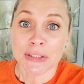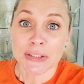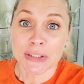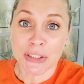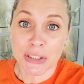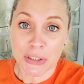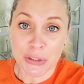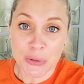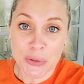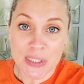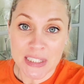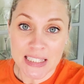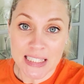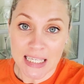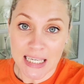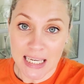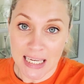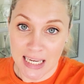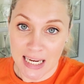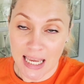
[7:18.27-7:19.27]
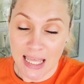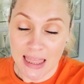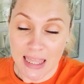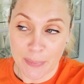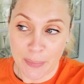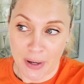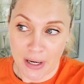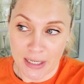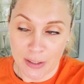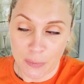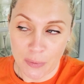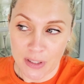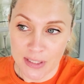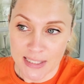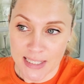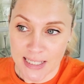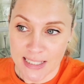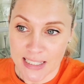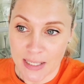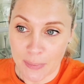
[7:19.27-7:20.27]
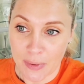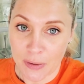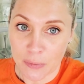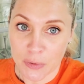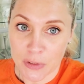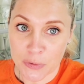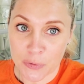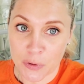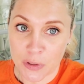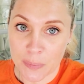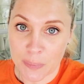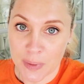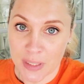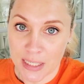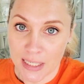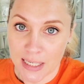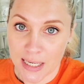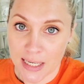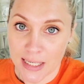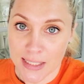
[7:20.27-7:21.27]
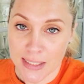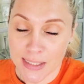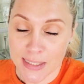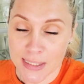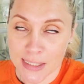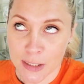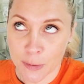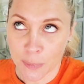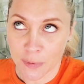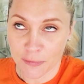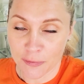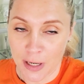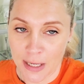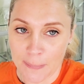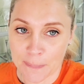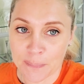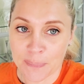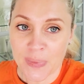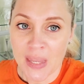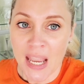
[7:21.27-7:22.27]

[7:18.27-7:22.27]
to see the Body Worlds exhibit, which would be super fun.